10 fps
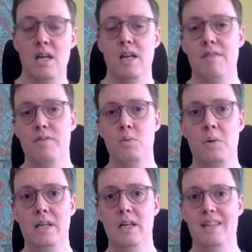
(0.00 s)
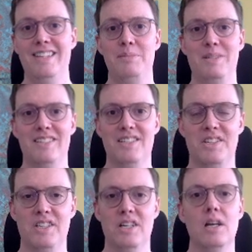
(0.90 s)
If you're white in this
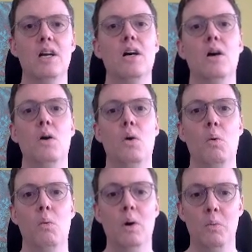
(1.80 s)
position, what